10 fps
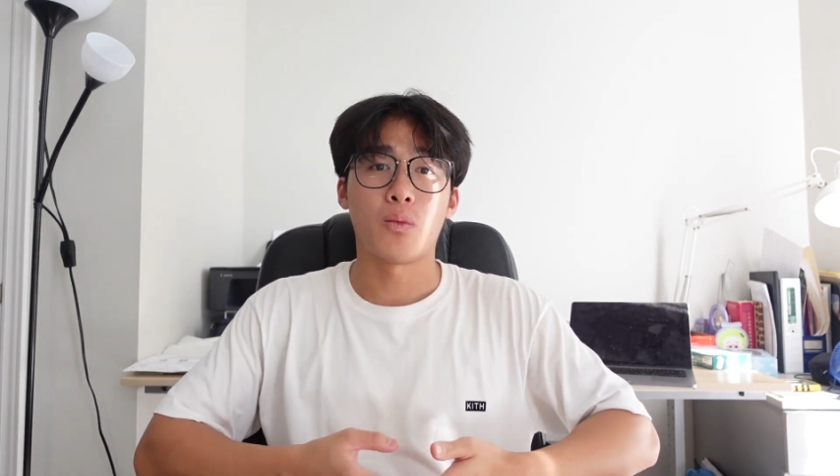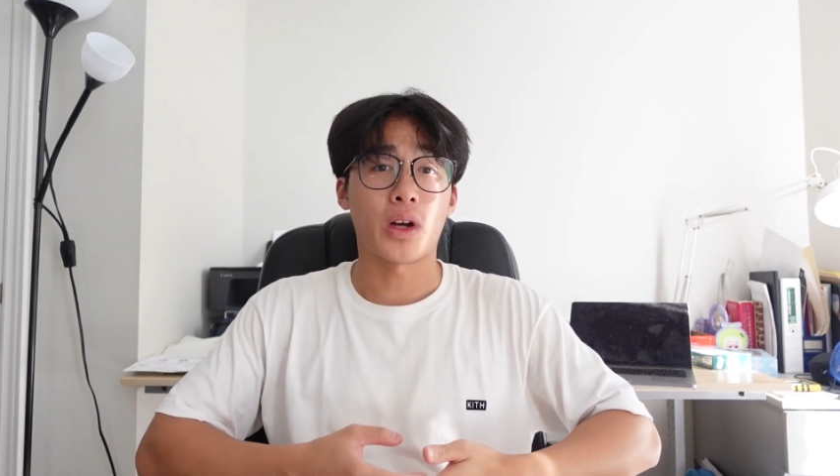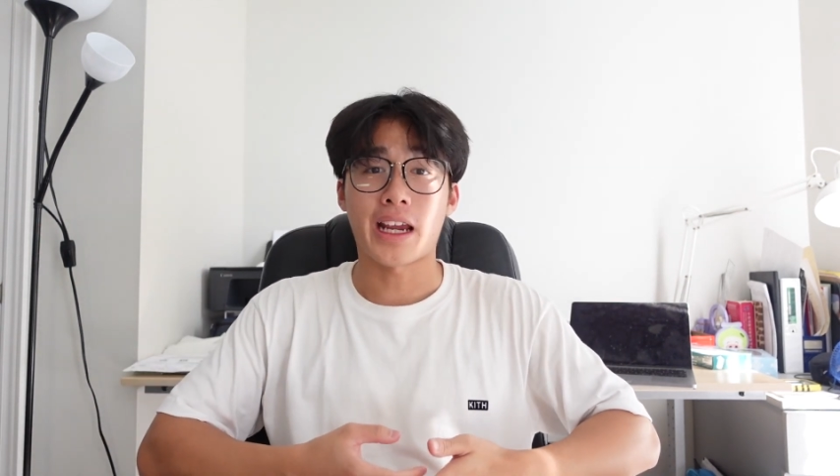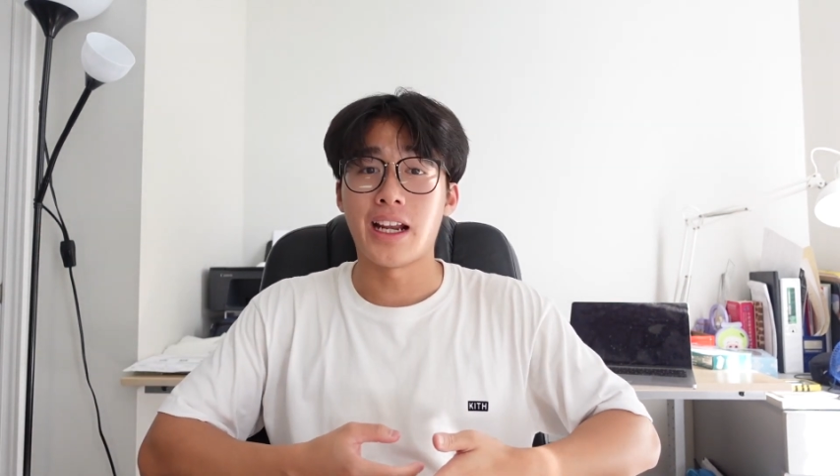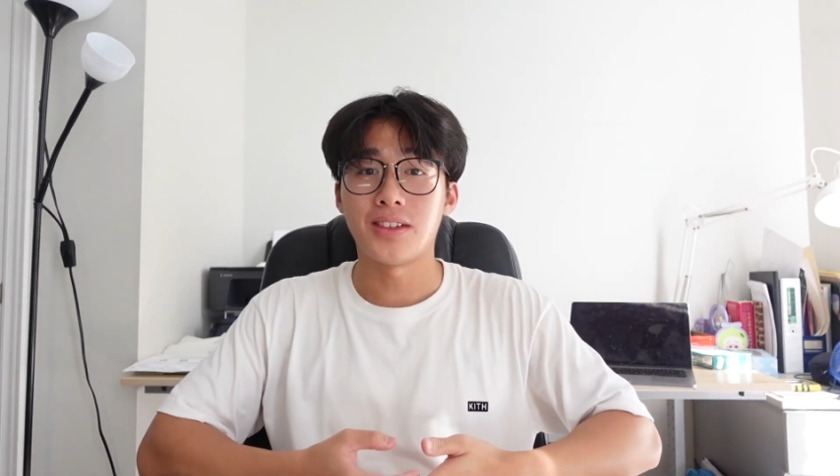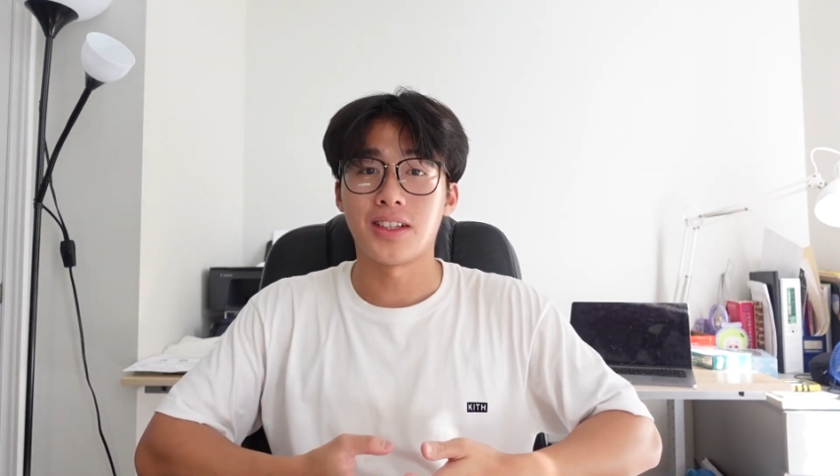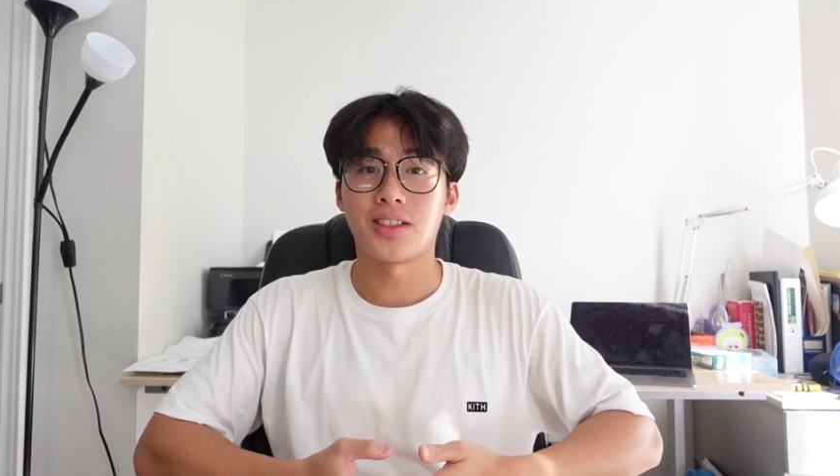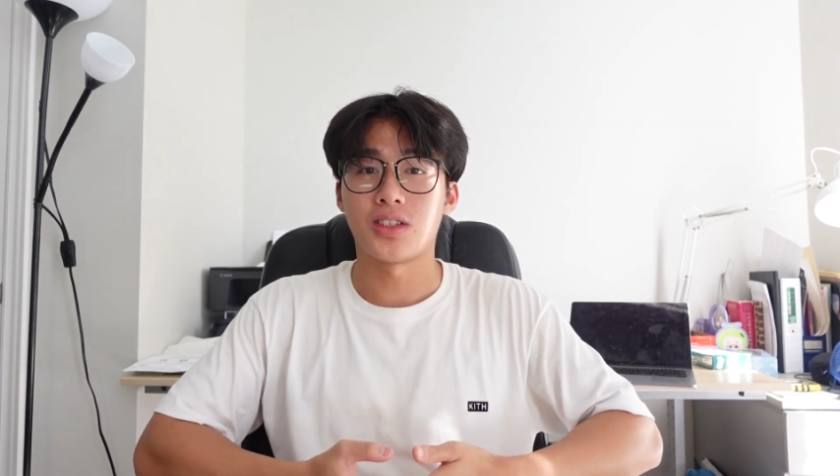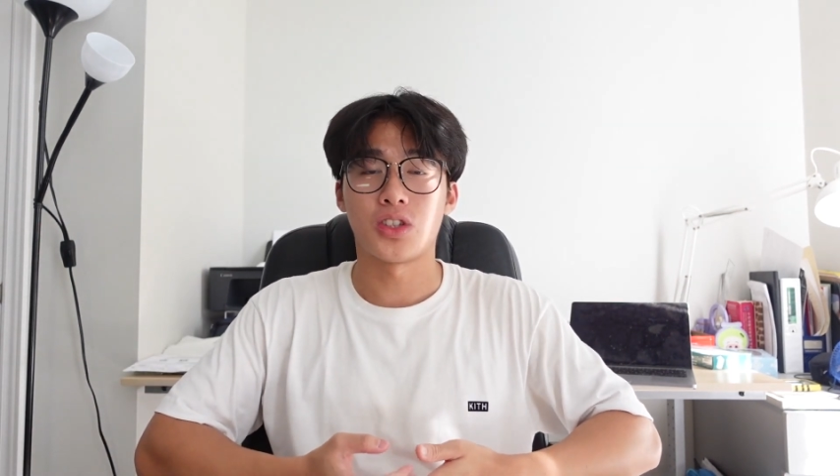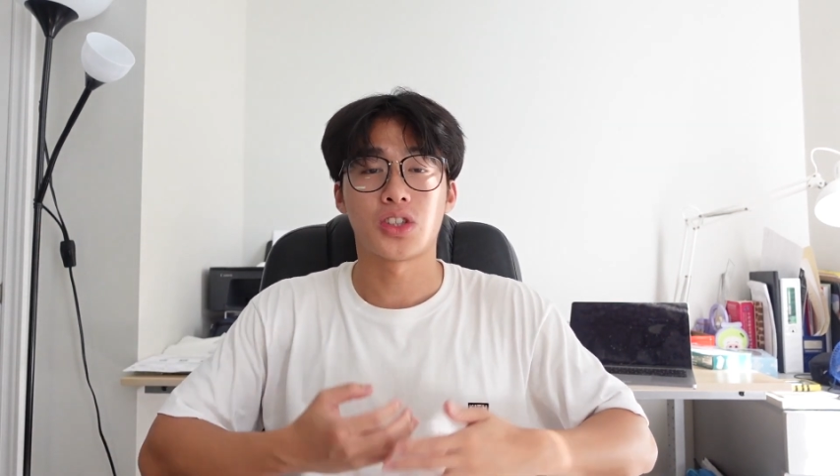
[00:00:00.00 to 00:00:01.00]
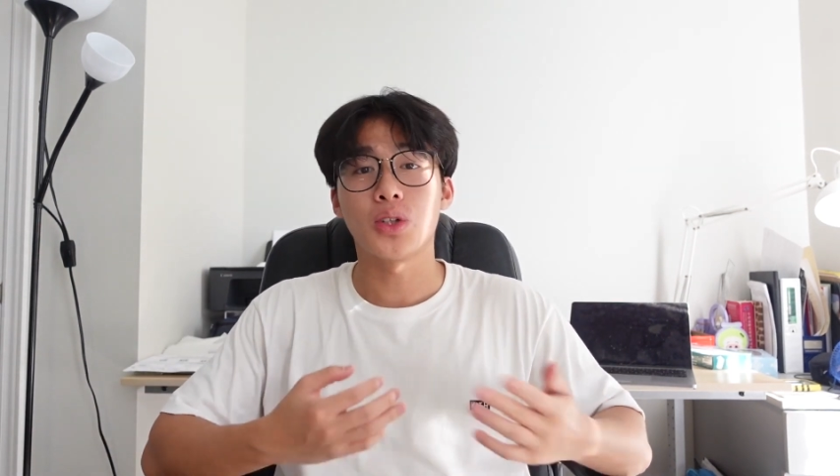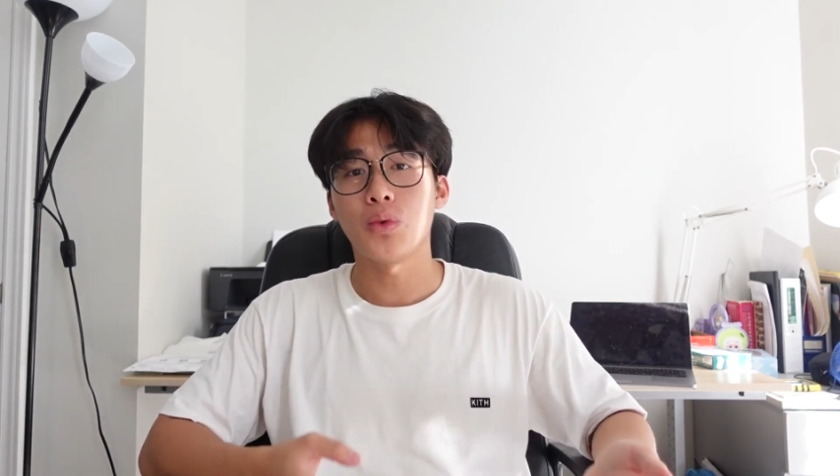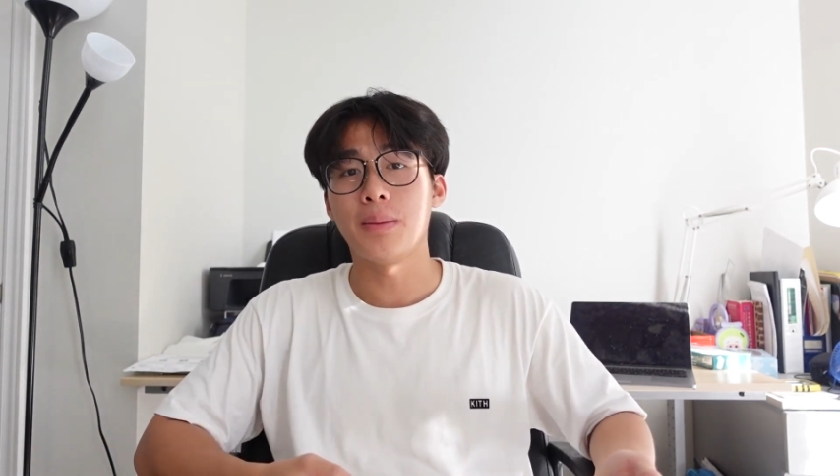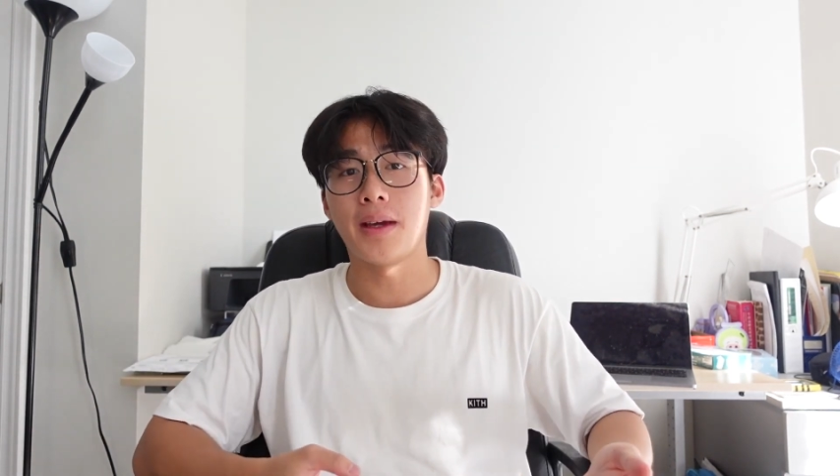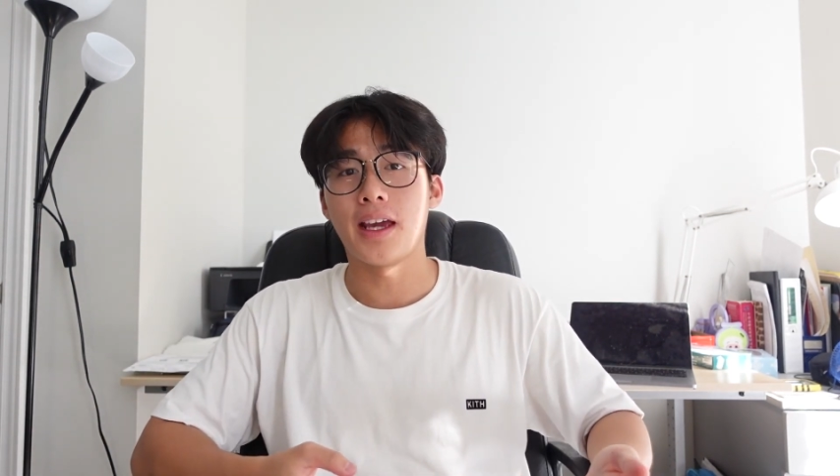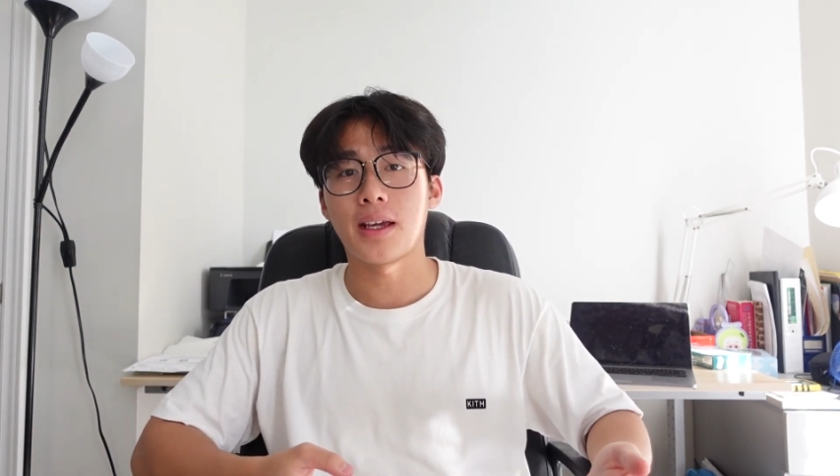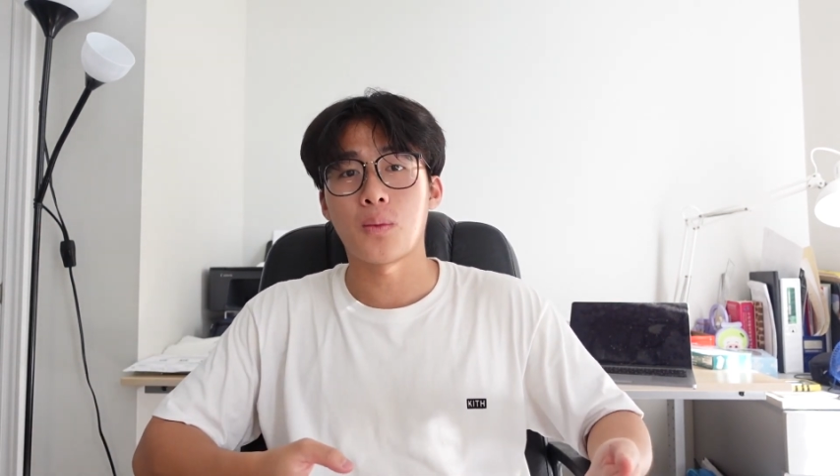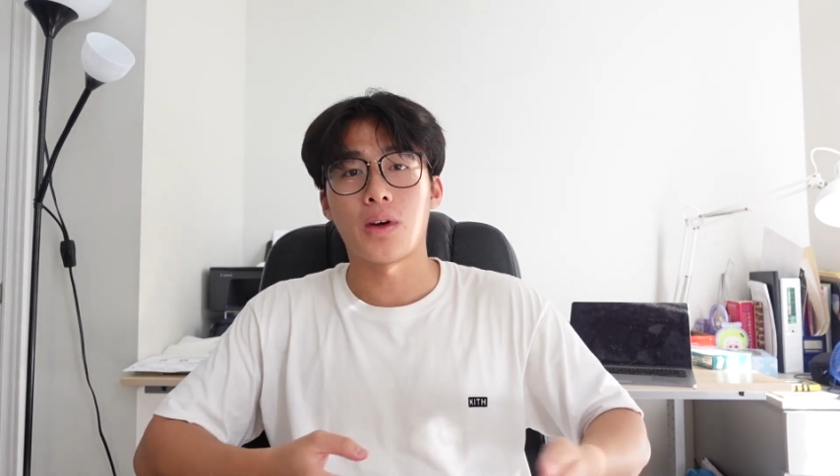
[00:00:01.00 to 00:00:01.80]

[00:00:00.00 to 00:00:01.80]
What kind of decision should we make?